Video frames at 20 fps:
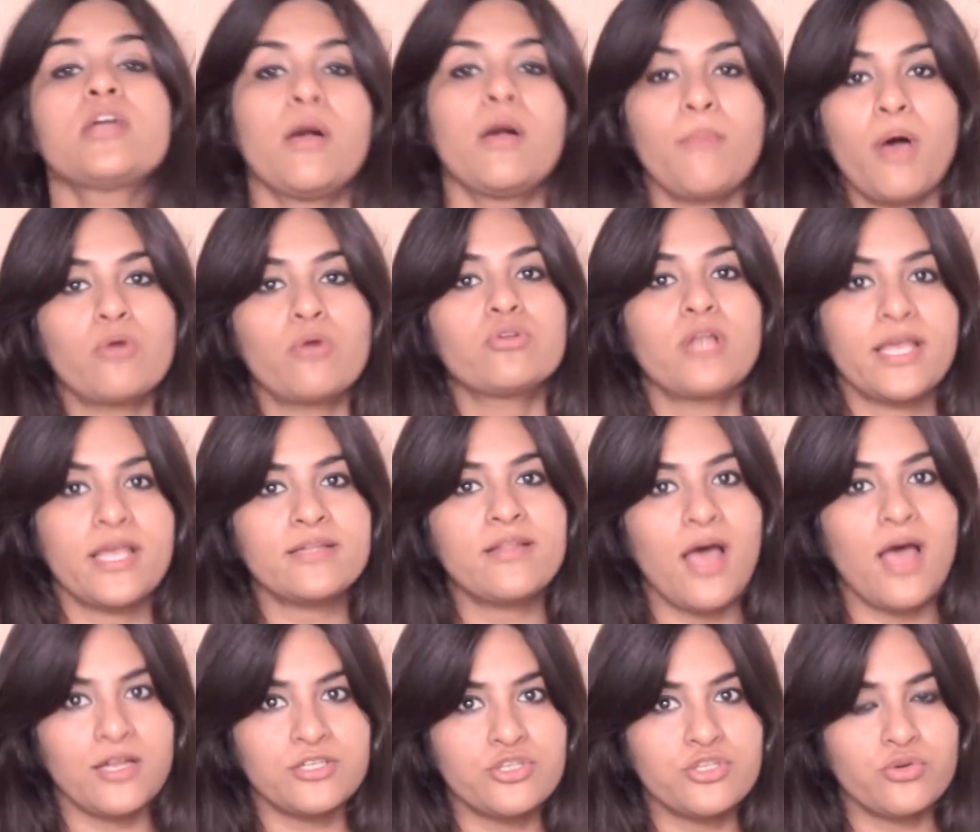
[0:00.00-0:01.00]
come out like
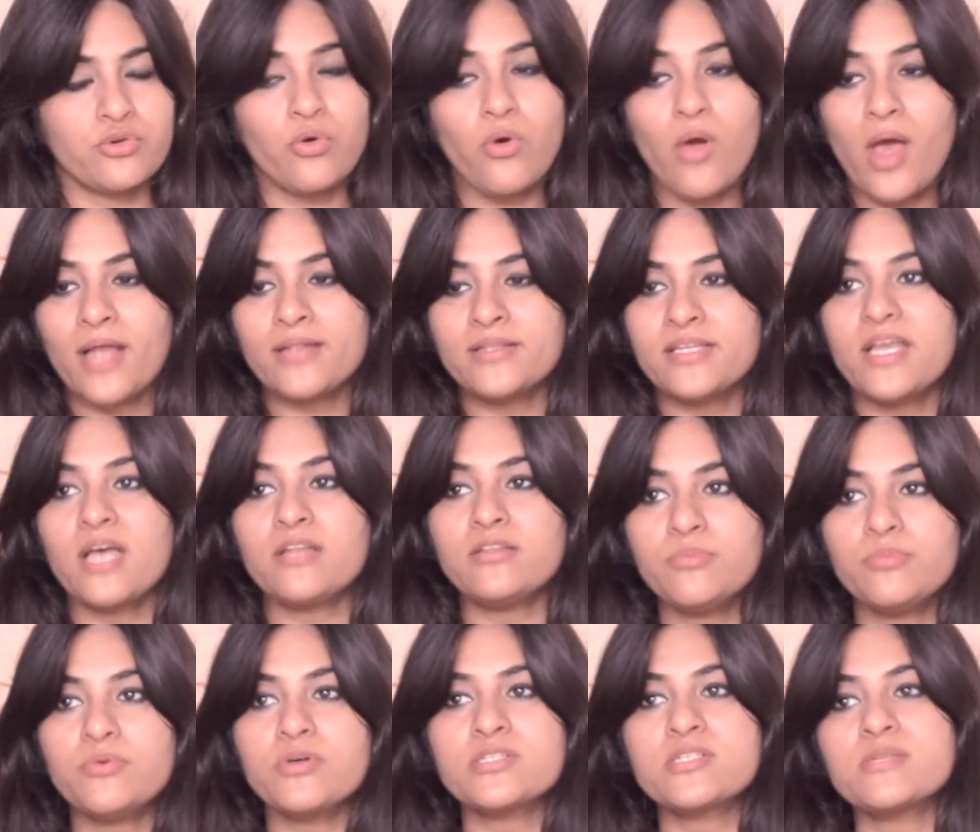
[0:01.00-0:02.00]
that, you know, and the
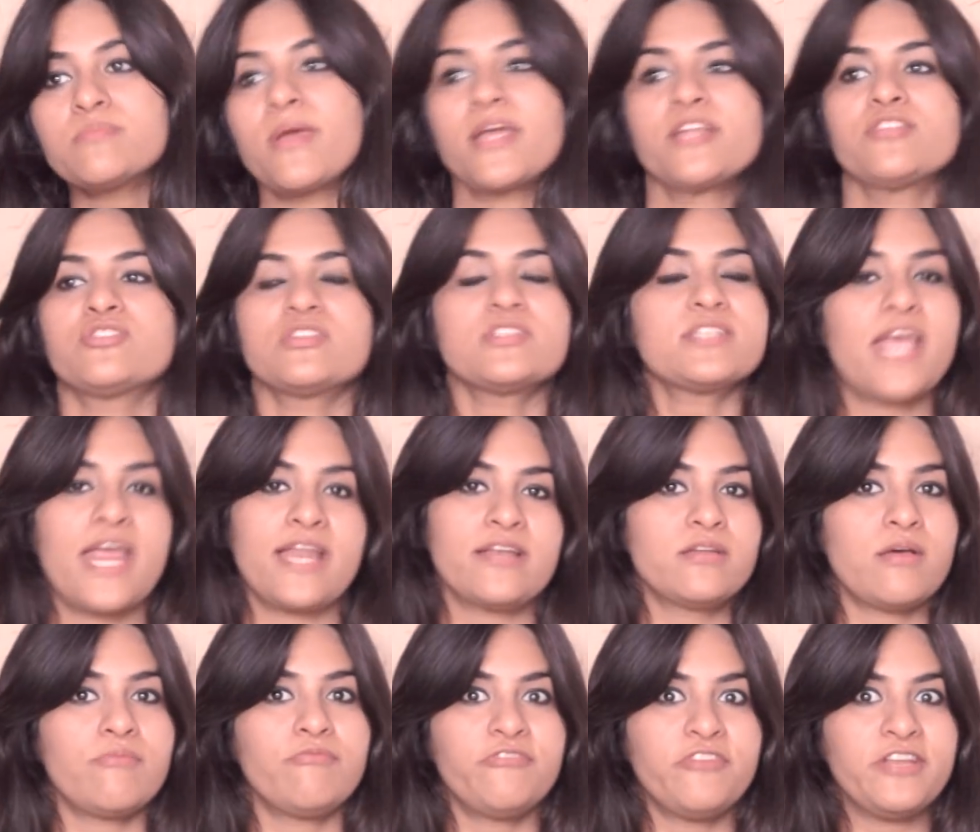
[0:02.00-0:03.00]
other person might just
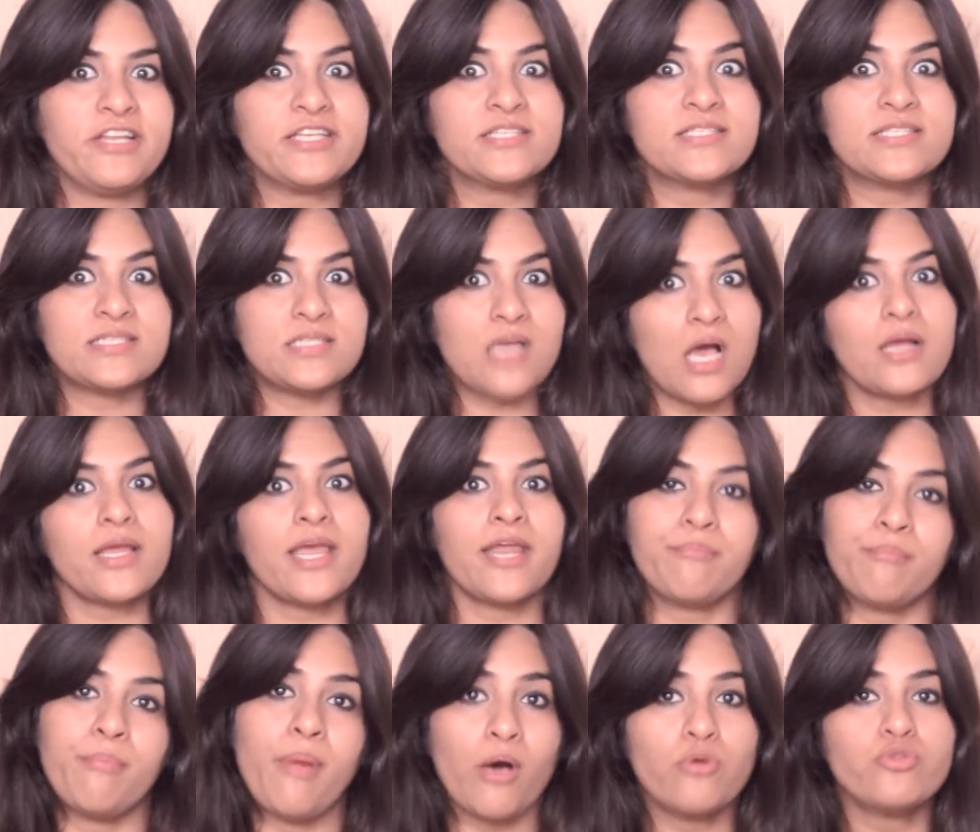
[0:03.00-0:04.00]
end up feeling stuck
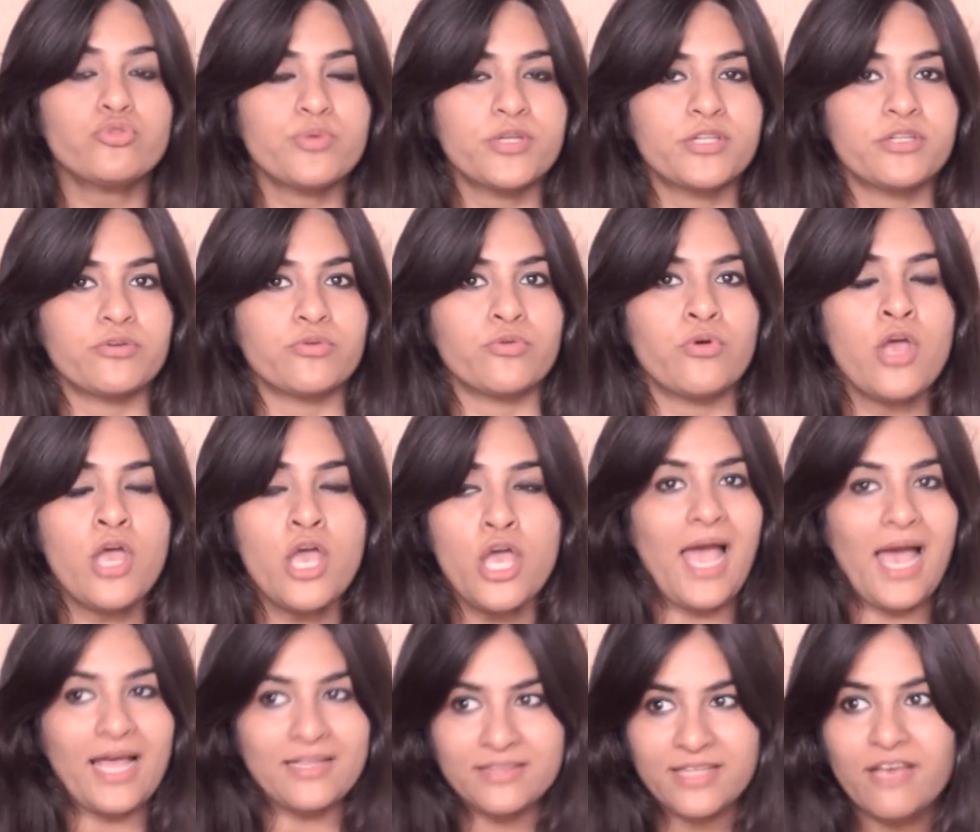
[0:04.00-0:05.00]
and bound with you.
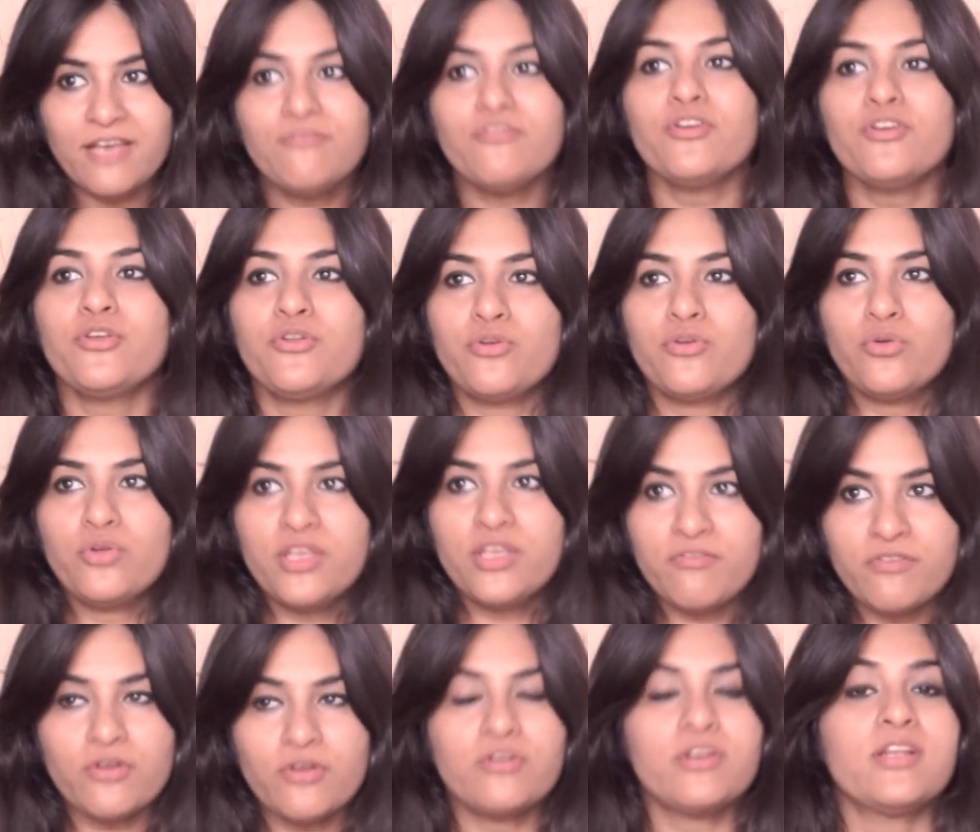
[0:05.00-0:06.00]
And therefore, you know,
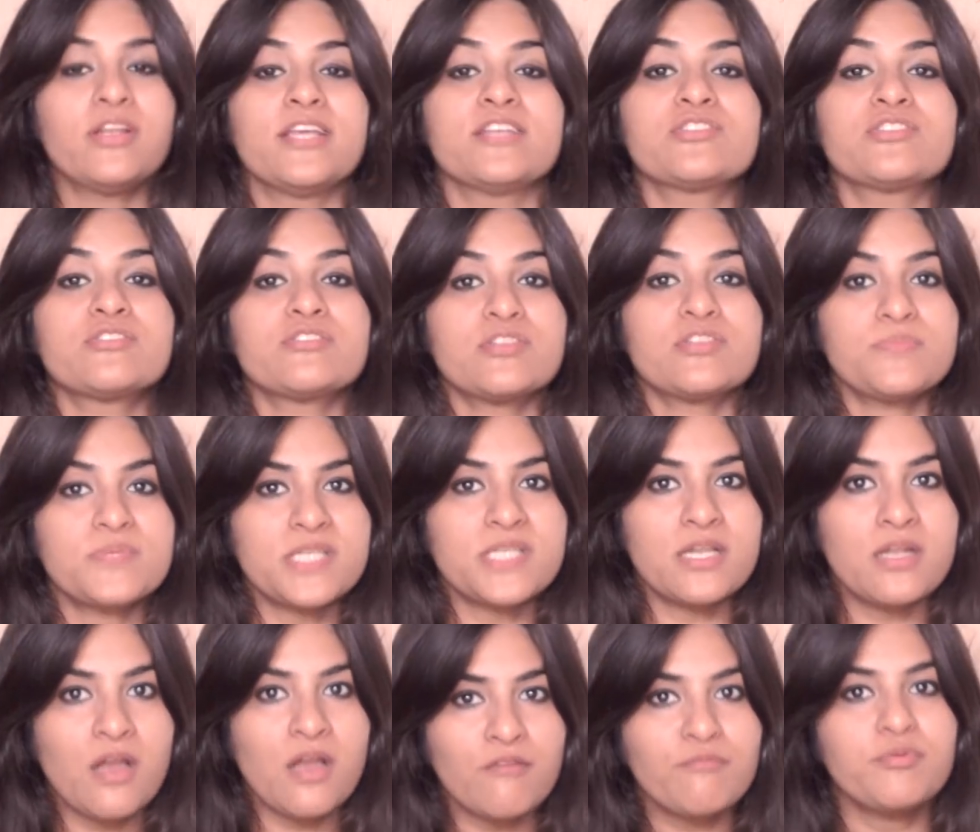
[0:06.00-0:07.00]
give your relationships
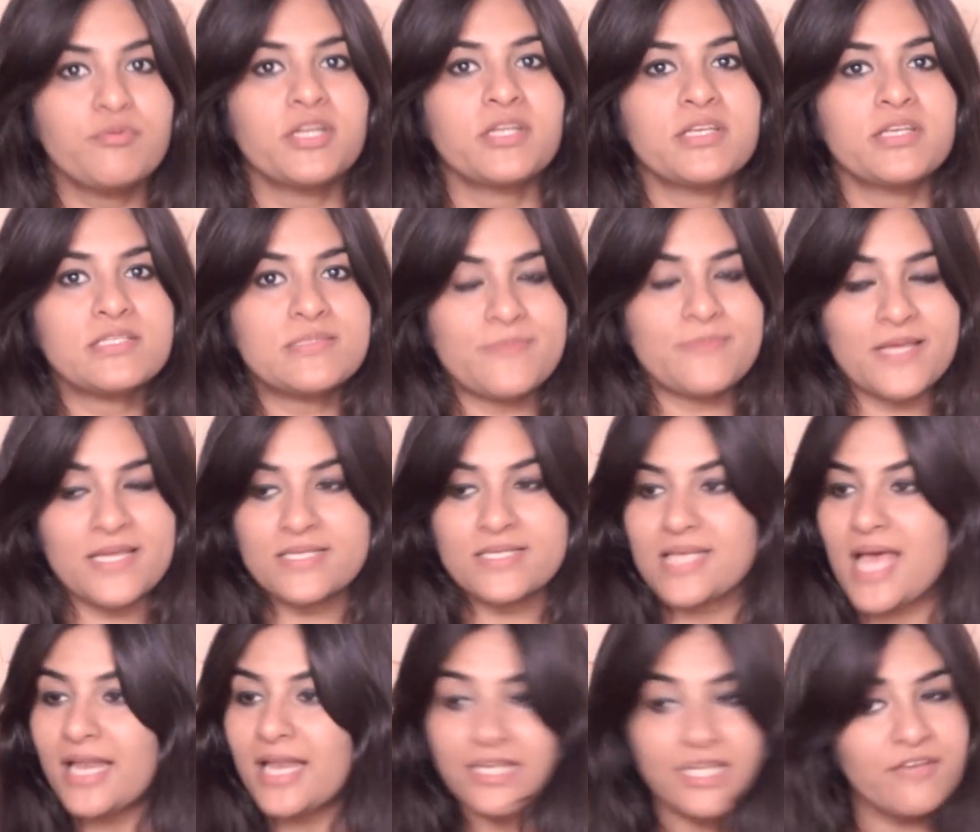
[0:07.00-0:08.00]
enough breathing
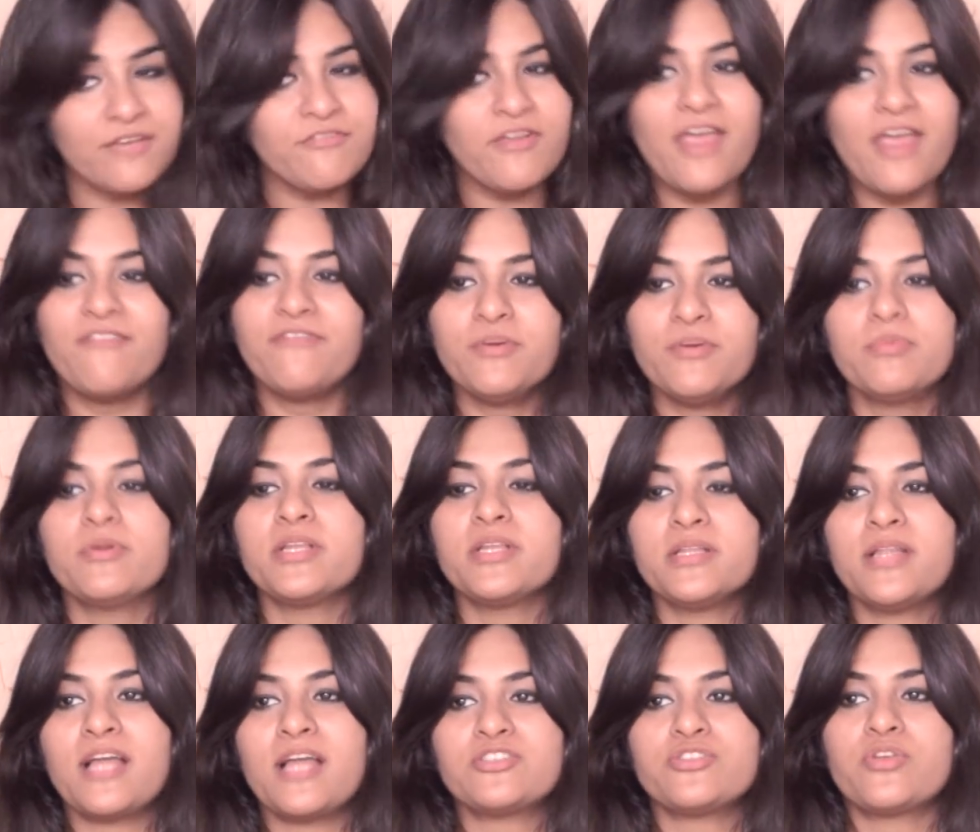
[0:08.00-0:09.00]
space and give
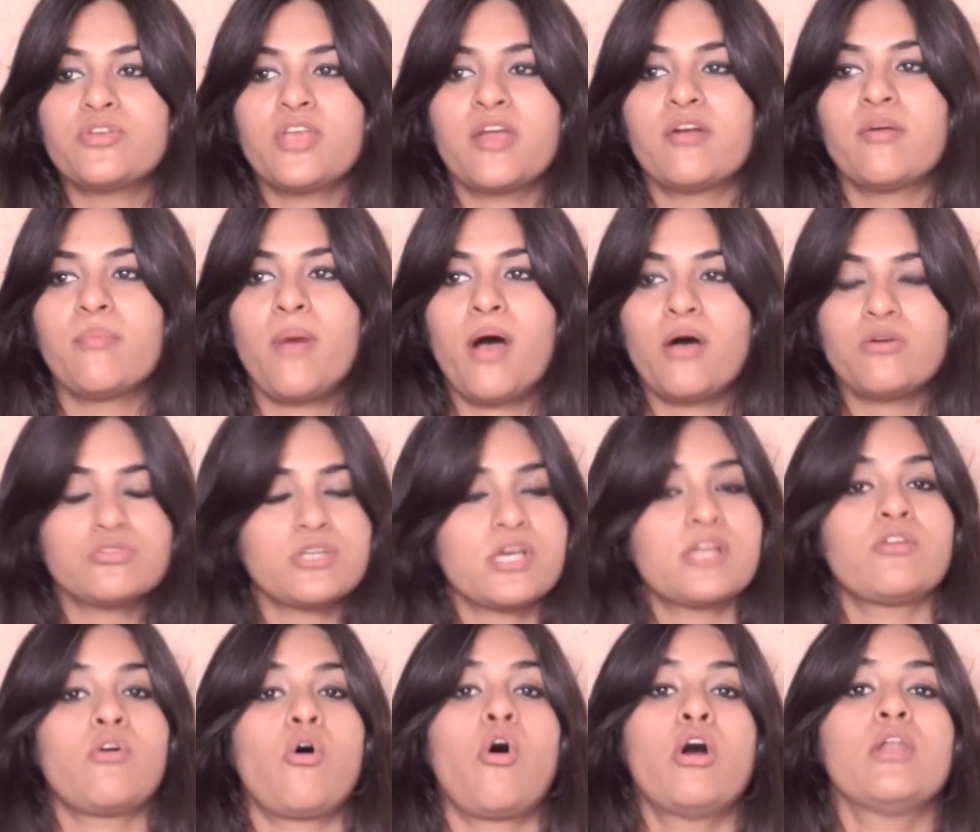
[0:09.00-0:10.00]
everybody that you care about
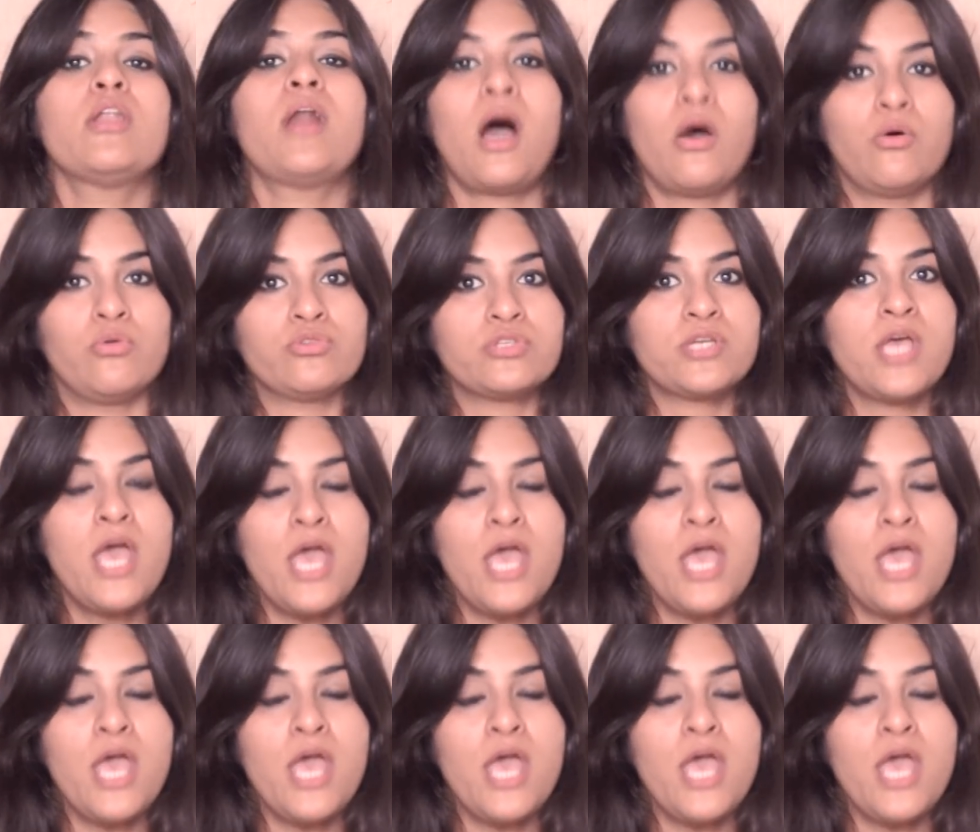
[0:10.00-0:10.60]
an all out.